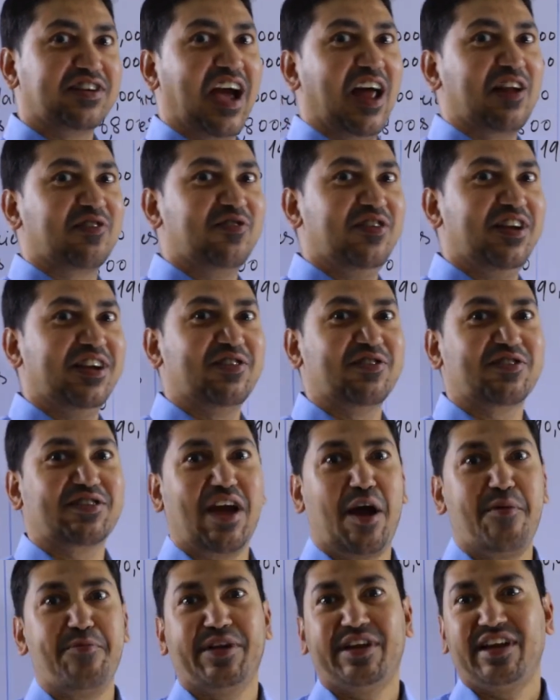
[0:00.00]
calculate your
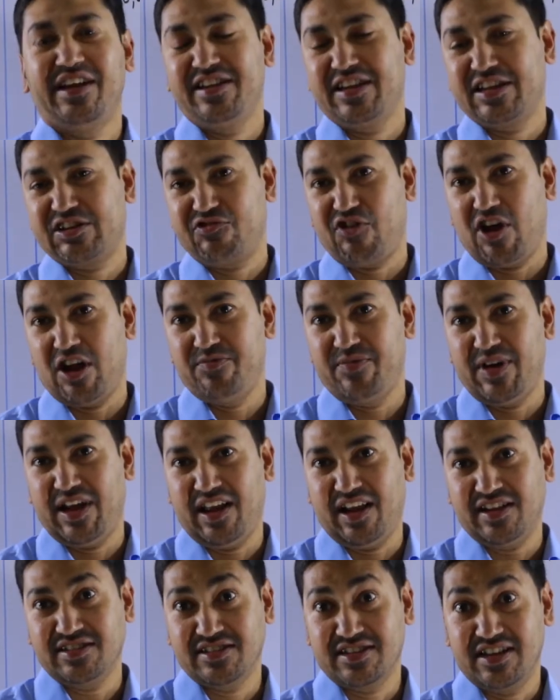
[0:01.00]
capital and trial
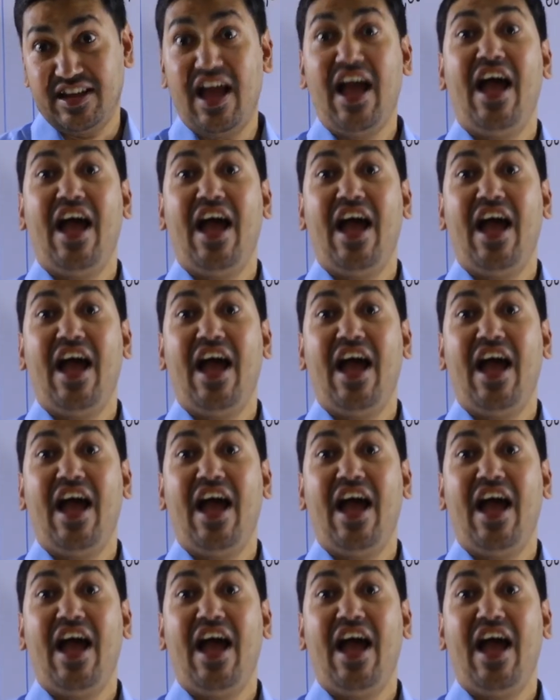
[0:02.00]
balance.